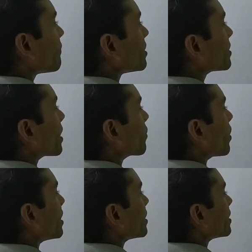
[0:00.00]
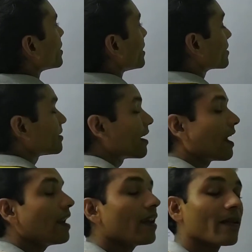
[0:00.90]
physical quantity is
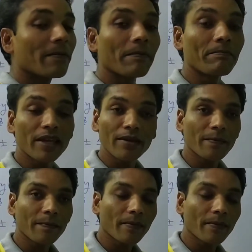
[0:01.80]
del B.